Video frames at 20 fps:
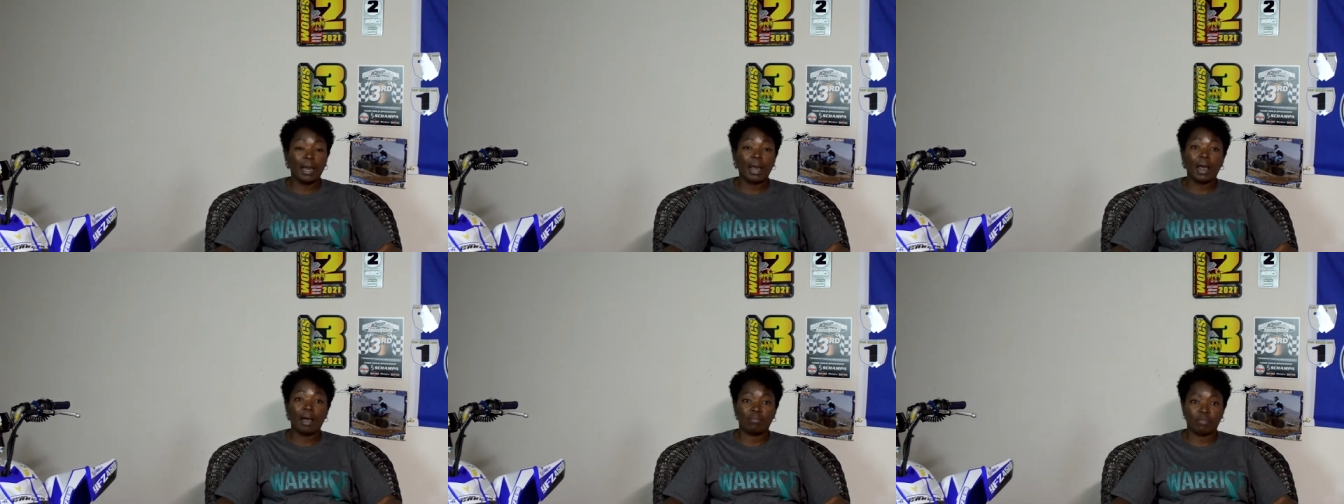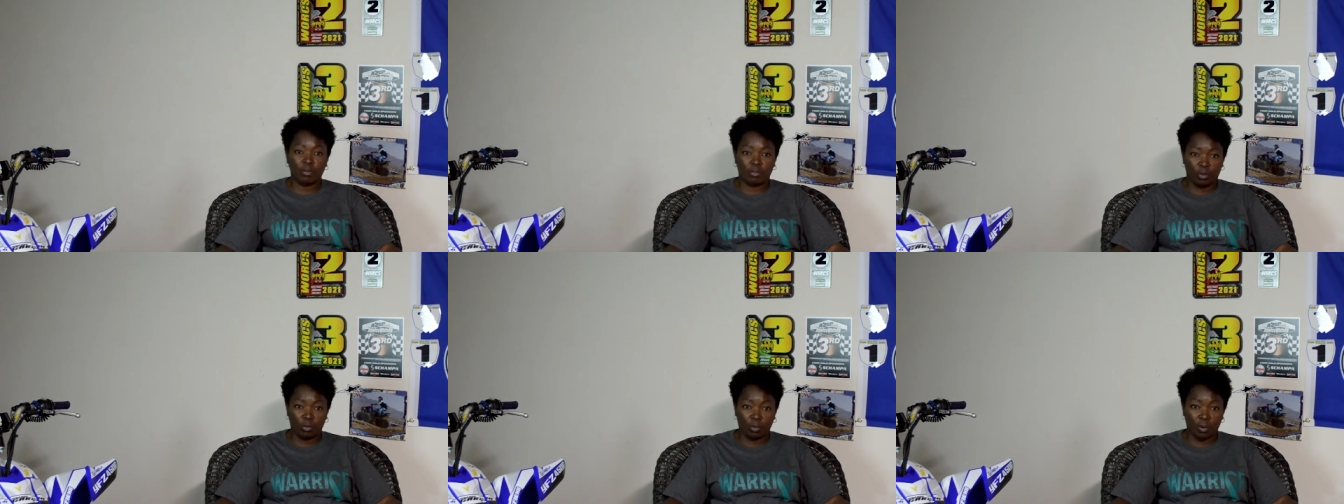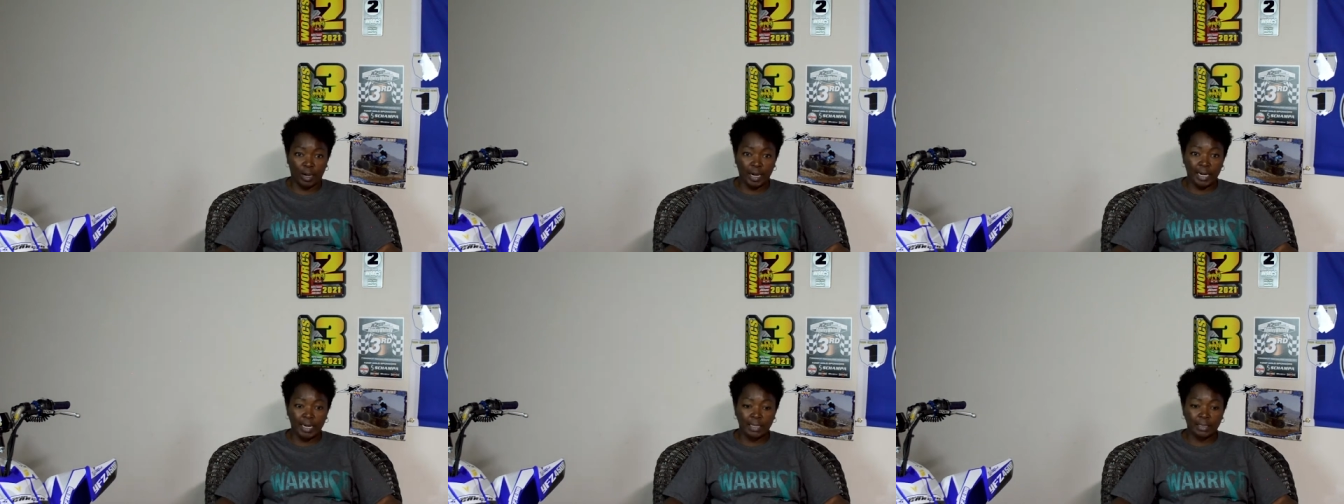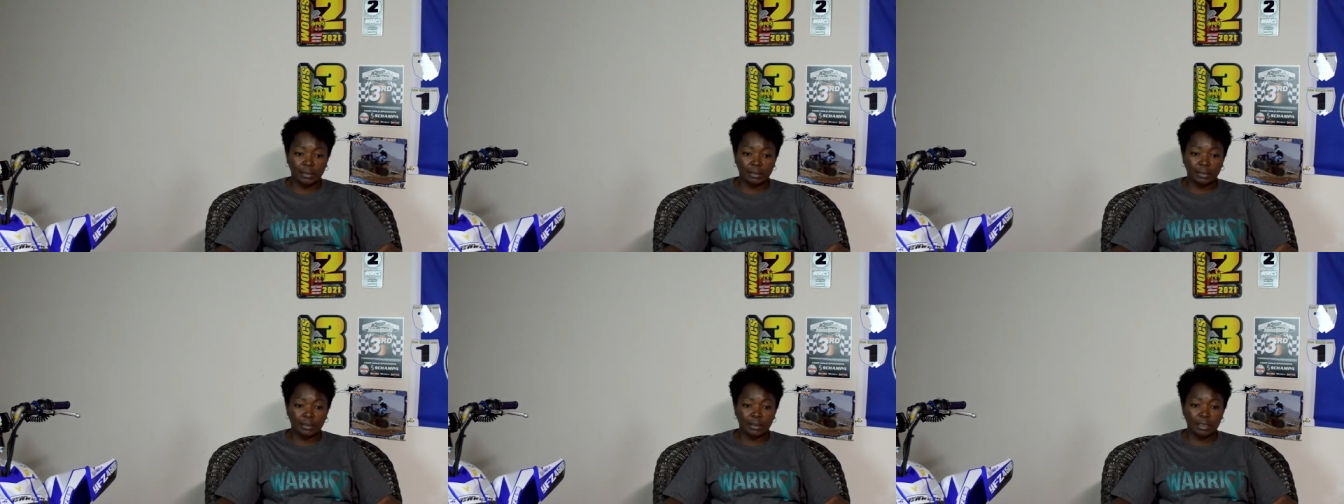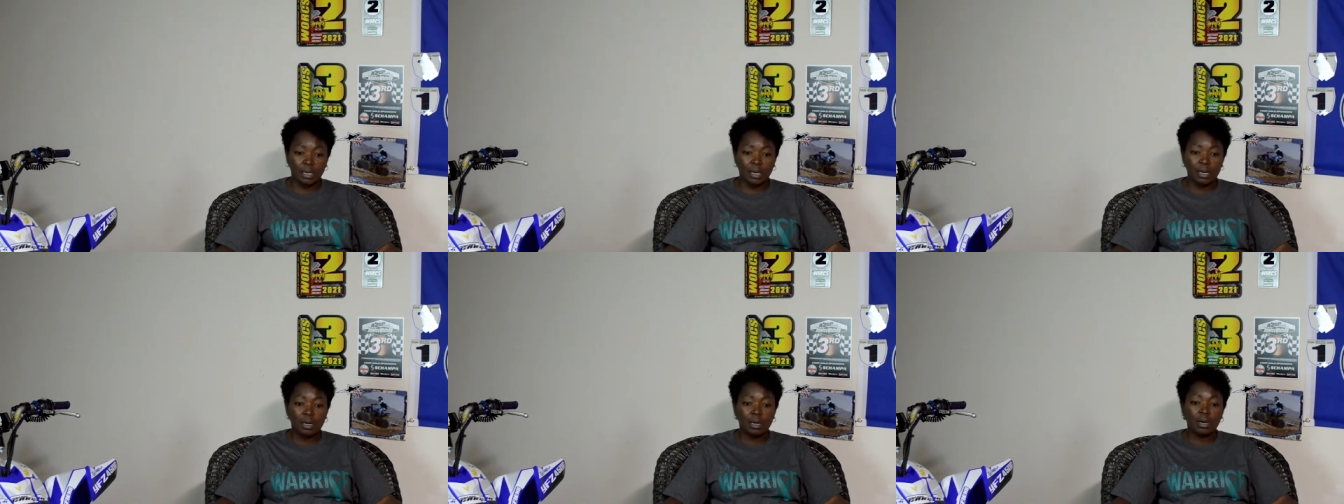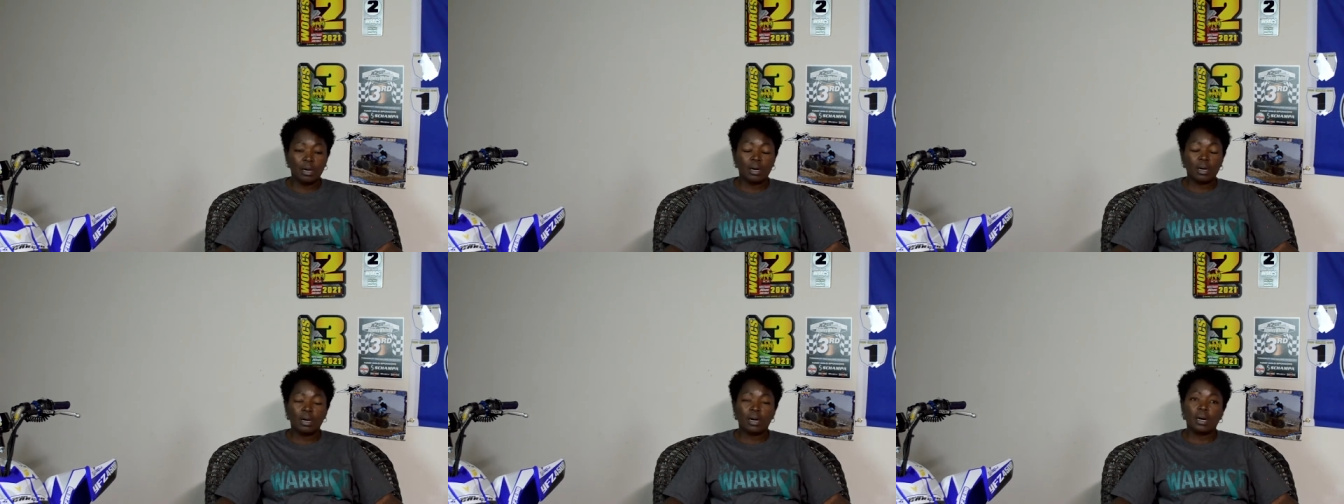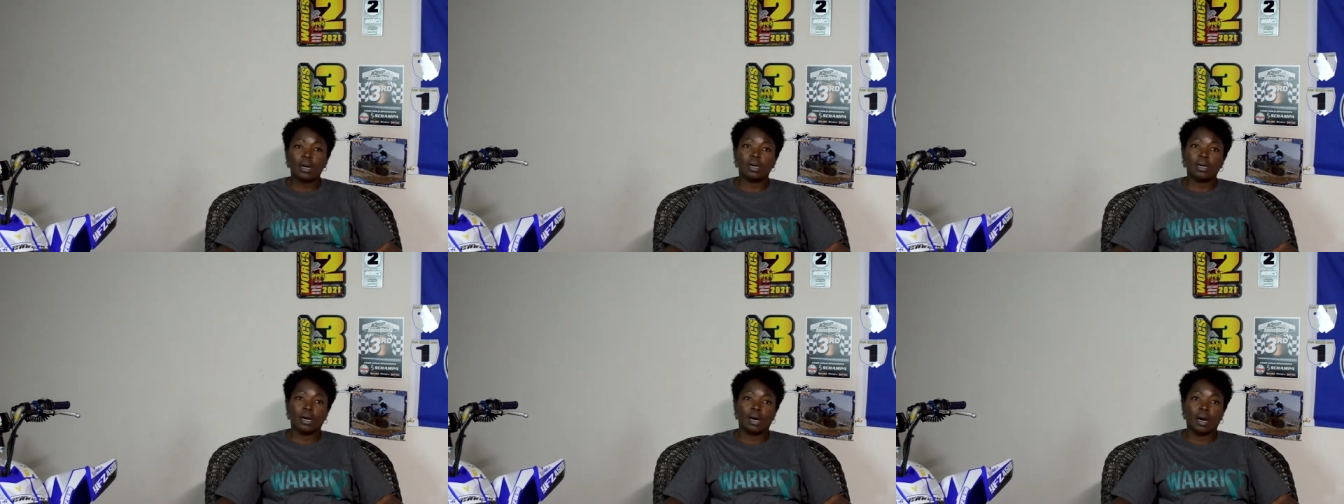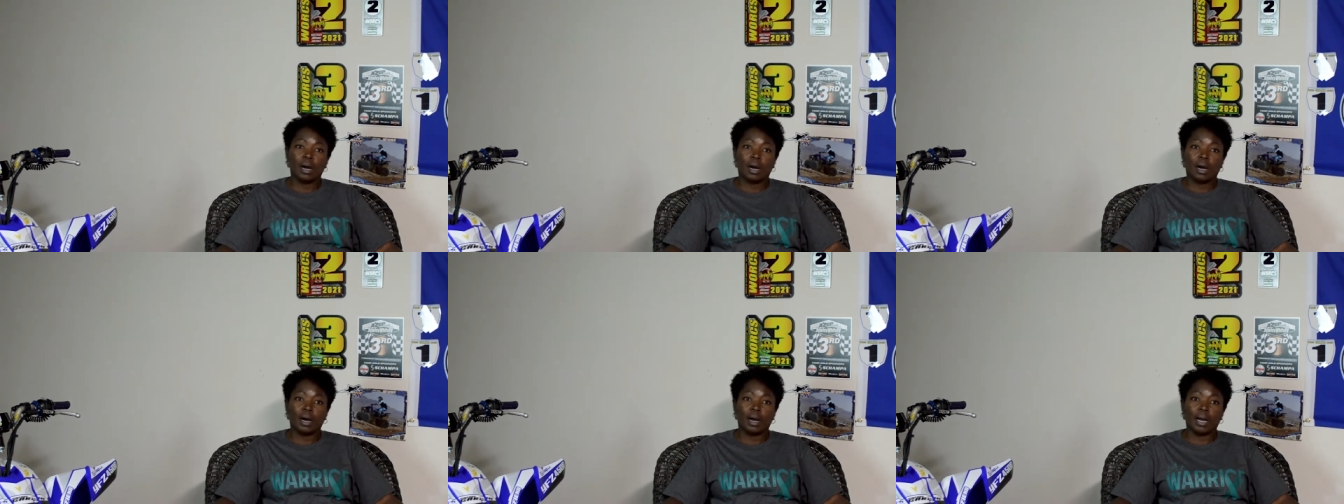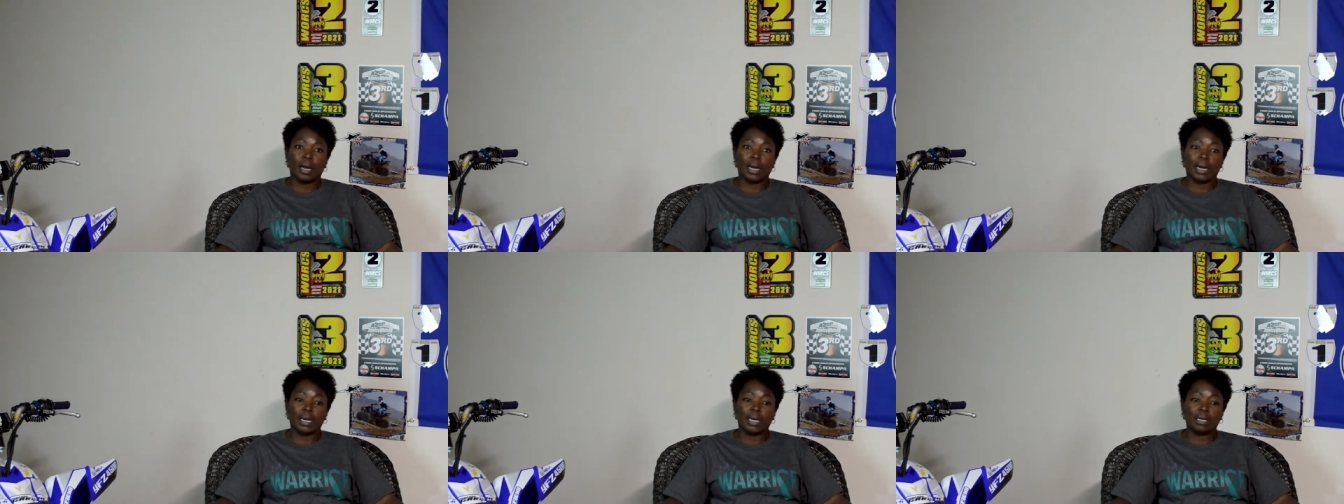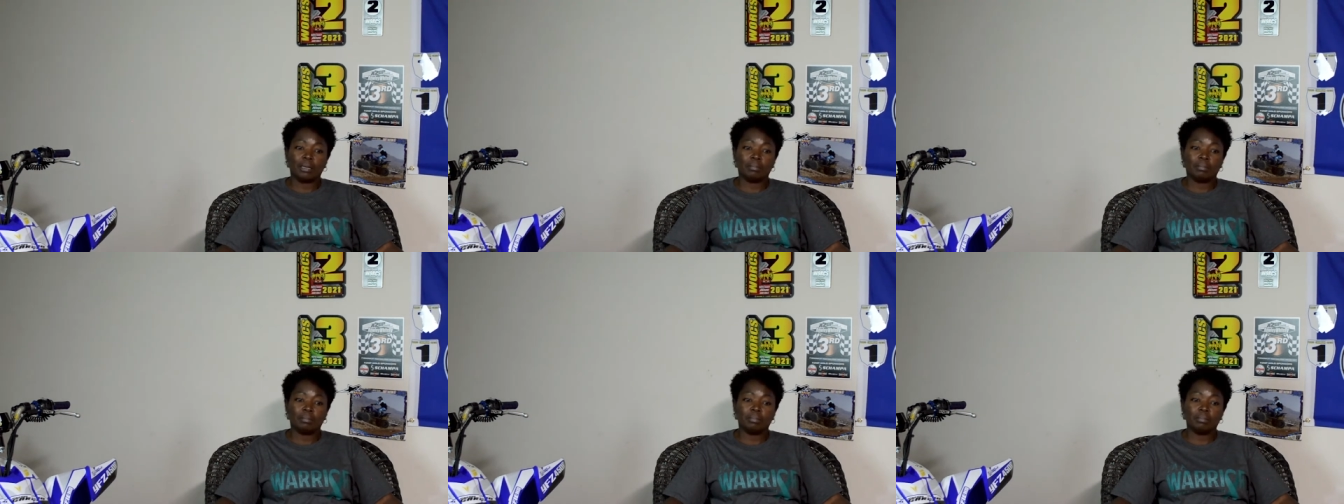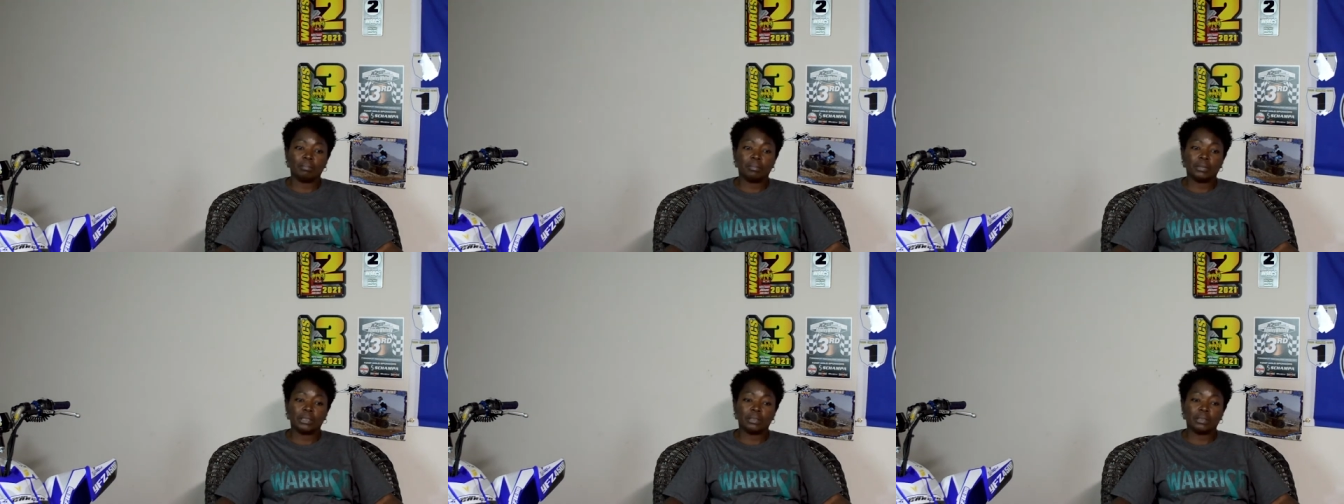half of the race, I